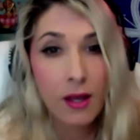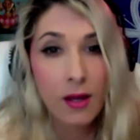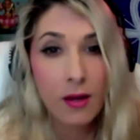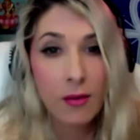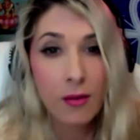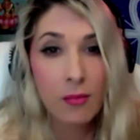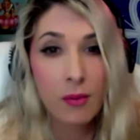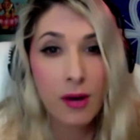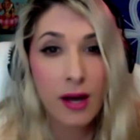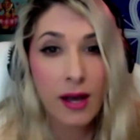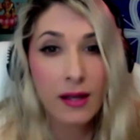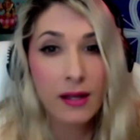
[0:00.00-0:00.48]

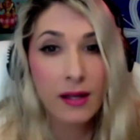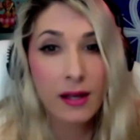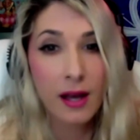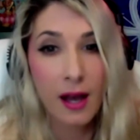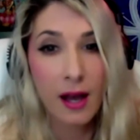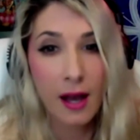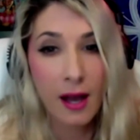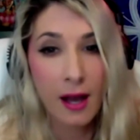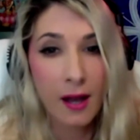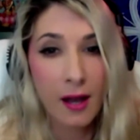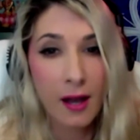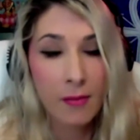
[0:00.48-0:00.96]
But
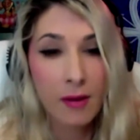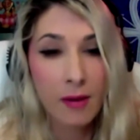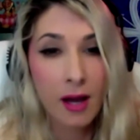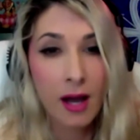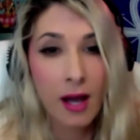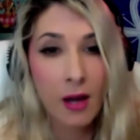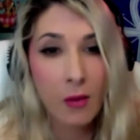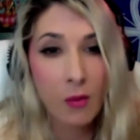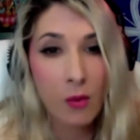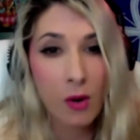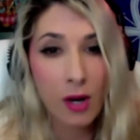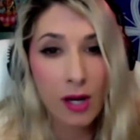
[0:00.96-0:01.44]
I
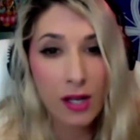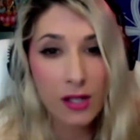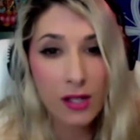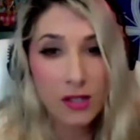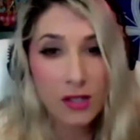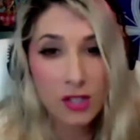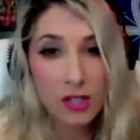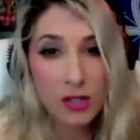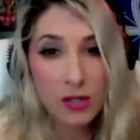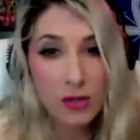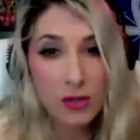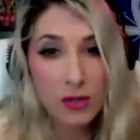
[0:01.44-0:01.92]
want
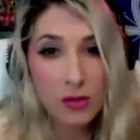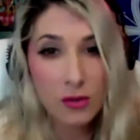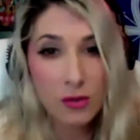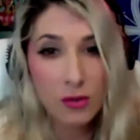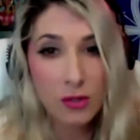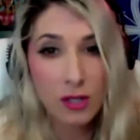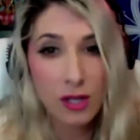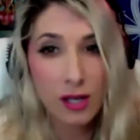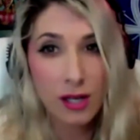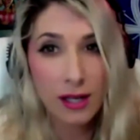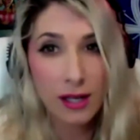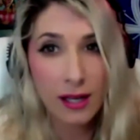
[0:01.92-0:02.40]
to,
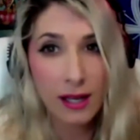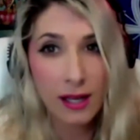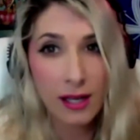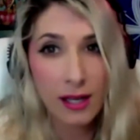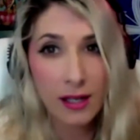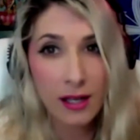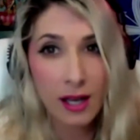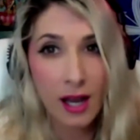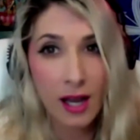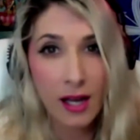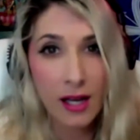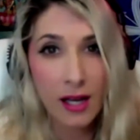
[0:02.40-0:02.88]
again,
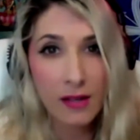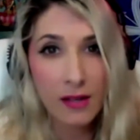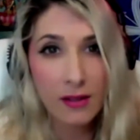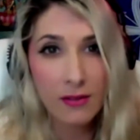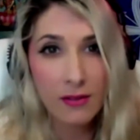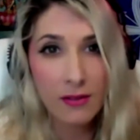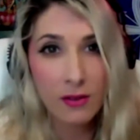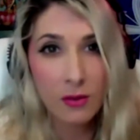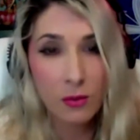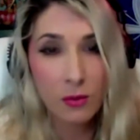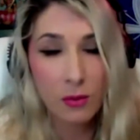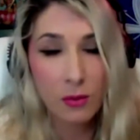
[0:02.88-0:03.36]
kind of give
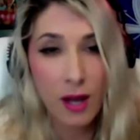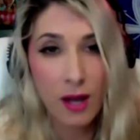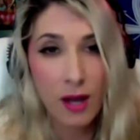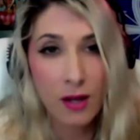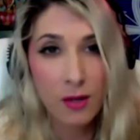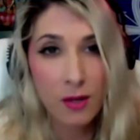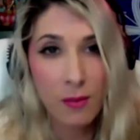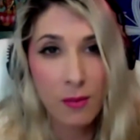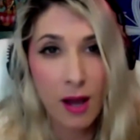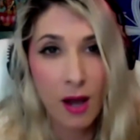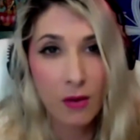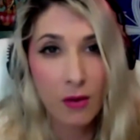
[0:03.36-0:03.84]
a
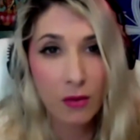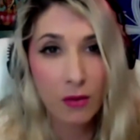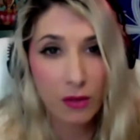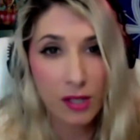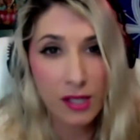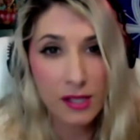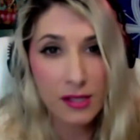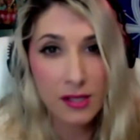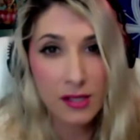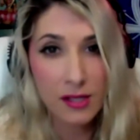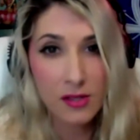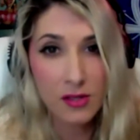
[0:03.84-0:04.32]
roundabout
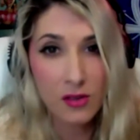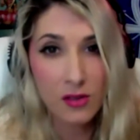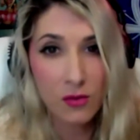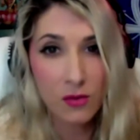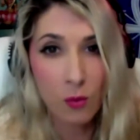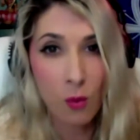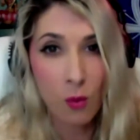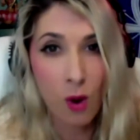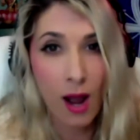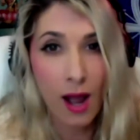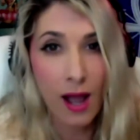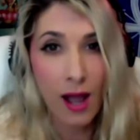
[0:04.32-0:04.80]
reasons of
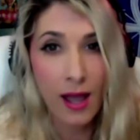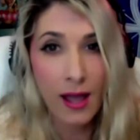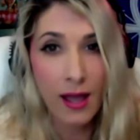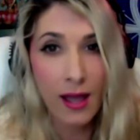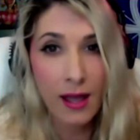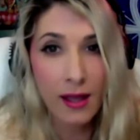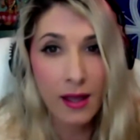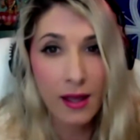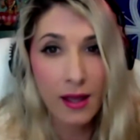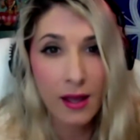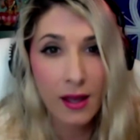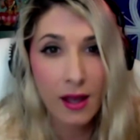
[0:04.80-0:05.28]

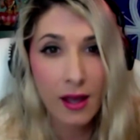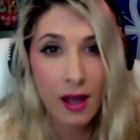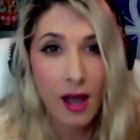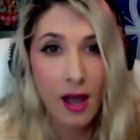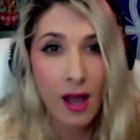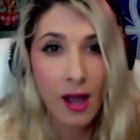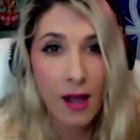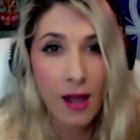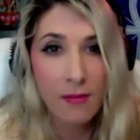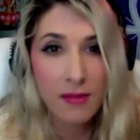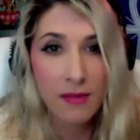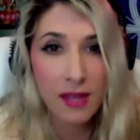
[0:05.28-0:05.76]
why
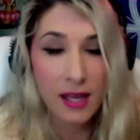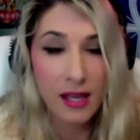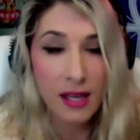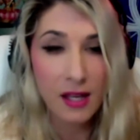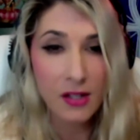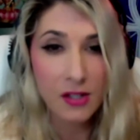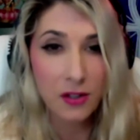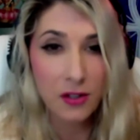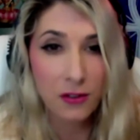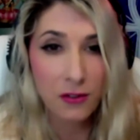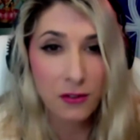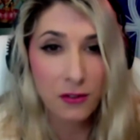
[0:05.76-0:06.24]
they
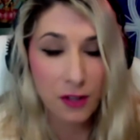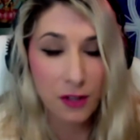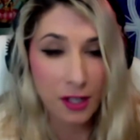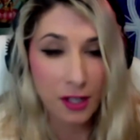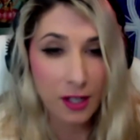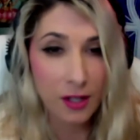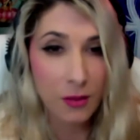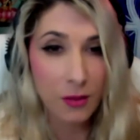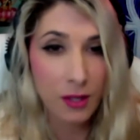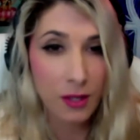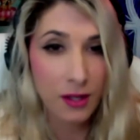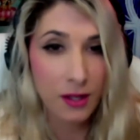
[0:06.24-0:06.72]

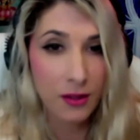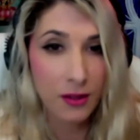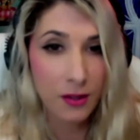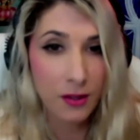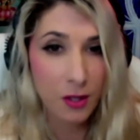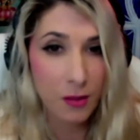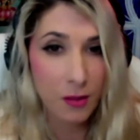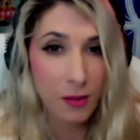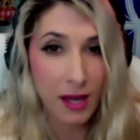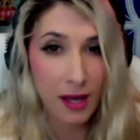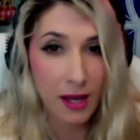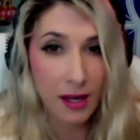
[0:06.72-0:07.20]
interfere with
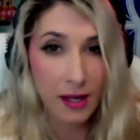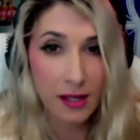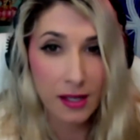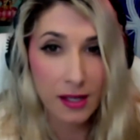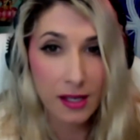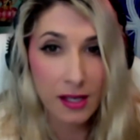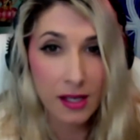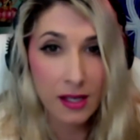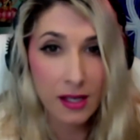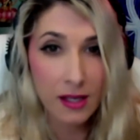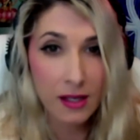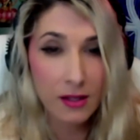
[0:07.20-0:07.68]

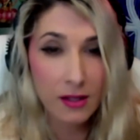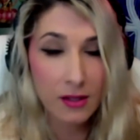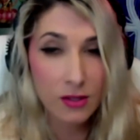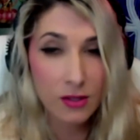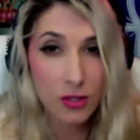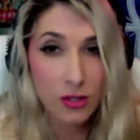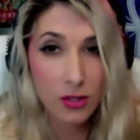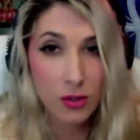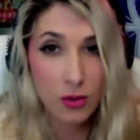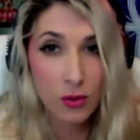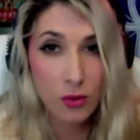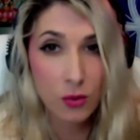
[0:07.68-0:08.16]
humanity,
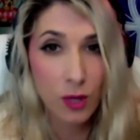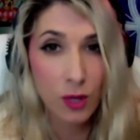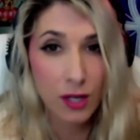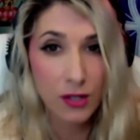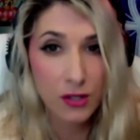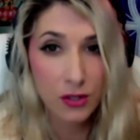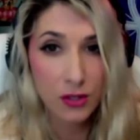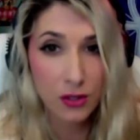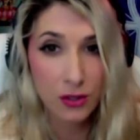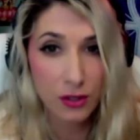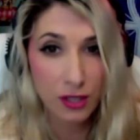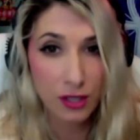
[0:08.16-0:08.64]
to what
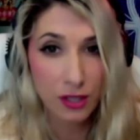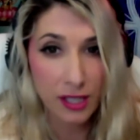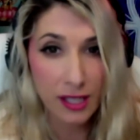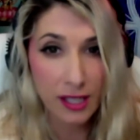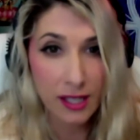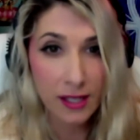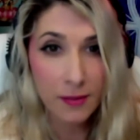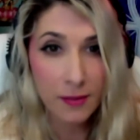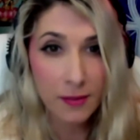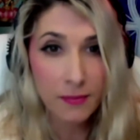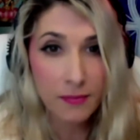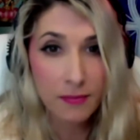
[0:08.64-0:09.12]

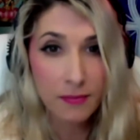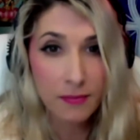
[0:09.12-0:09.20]
degree